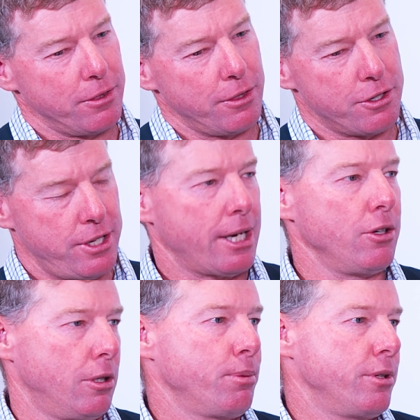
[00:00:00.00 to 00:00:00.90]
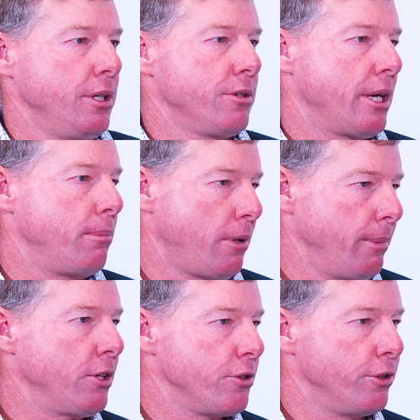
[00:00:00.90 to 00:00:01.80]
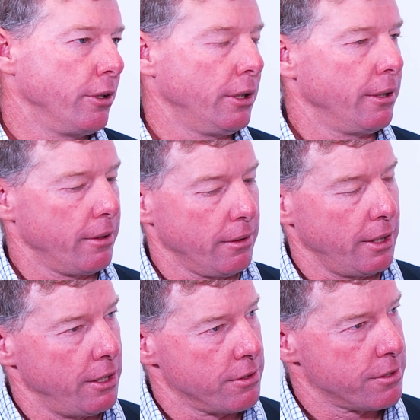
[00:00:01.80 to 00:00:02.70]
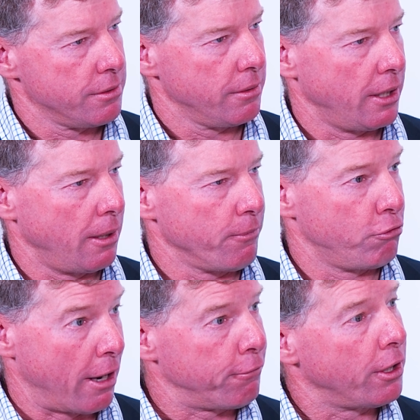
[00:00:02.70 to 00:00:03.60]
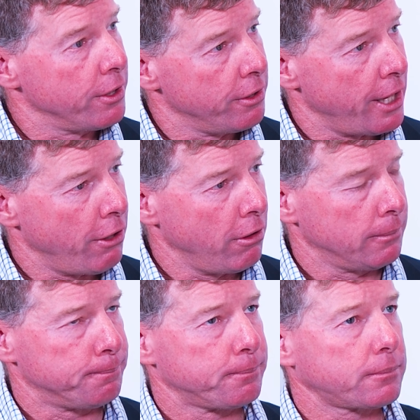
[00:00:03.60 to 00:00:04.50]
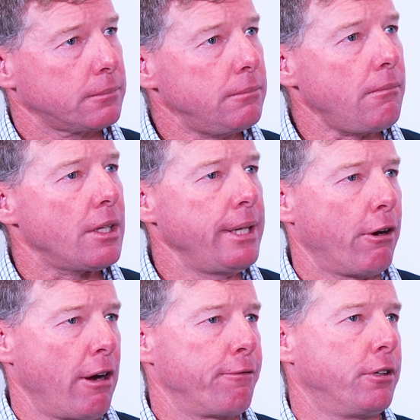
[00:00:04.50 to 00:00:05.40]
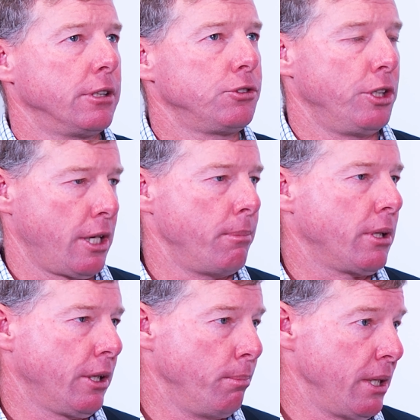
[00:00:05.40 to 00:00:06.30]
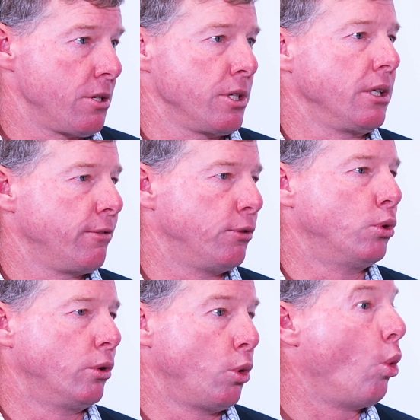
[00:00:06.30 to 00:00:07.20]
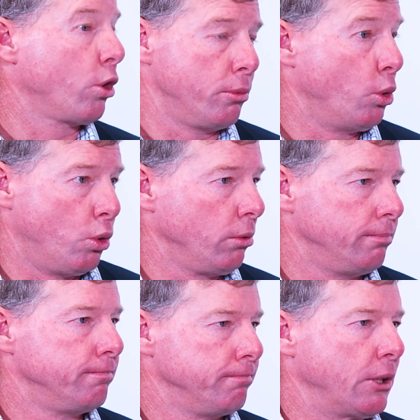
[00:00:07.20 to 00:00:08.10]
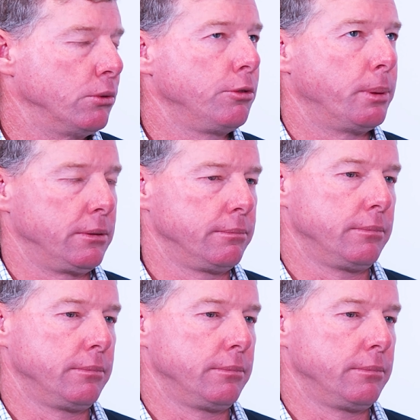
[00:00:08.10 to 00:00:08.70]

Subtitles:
The second option is, I mentioned earlier that there's graphite in the area. Now, graphite geochemically can be a sink for all metals, but